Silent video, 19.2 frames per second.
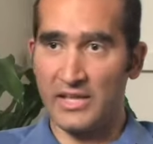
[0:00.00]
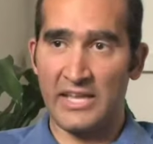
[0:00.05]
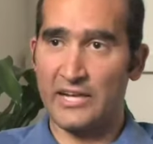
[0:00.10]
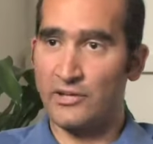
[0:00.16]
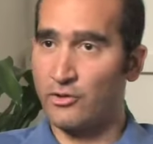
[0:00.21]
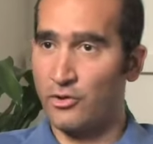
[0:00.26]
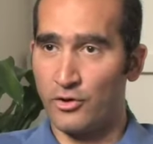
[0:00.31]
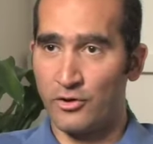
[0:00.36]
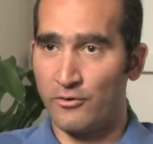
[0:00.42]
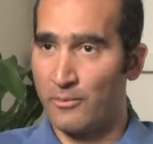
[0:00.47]

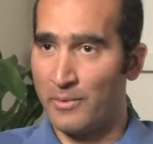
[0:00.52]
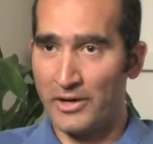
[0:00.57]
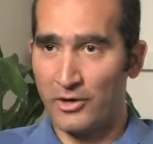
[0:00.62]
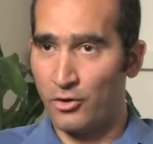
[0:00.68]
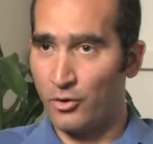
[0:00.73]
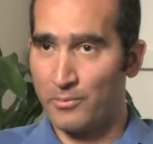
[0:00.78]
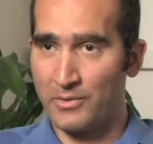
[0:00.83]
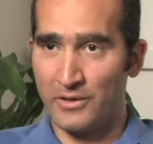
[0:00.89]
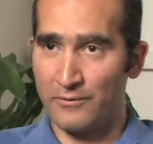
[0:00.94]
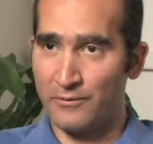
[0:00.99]
electrode of a
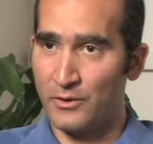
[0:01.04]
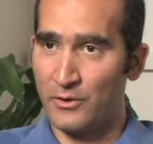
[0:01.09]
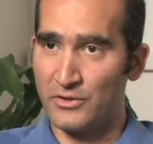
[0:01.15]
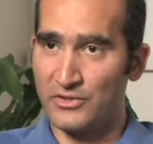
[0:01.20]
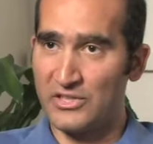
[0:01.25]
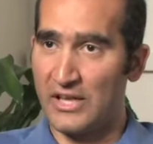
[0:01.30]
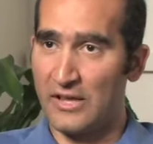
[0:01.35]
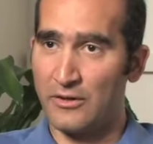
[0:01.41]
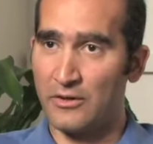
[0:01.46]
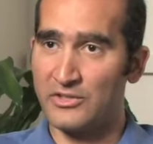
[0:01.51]
microbial fuel
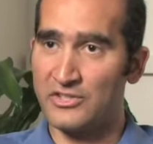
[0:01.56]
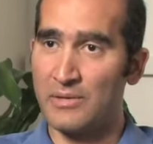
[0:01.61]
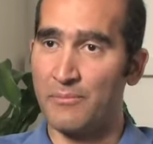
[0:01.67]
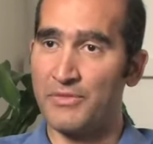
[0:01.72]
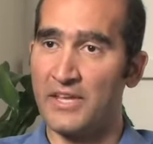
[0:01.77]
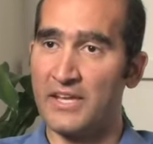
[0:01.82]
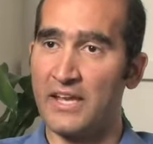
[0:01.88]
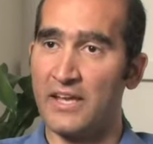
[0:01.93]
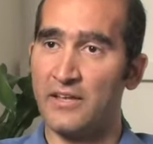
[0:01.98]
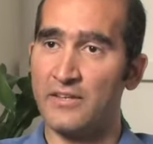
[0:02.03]
cell or
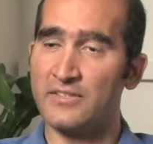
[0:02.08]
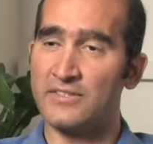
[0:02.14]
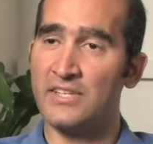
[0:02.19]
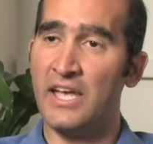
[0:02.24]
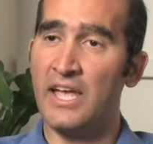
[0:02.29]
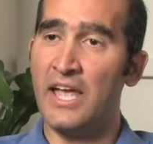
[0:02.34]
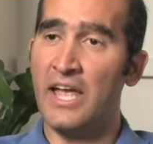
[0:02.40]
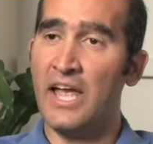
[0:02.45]
something else,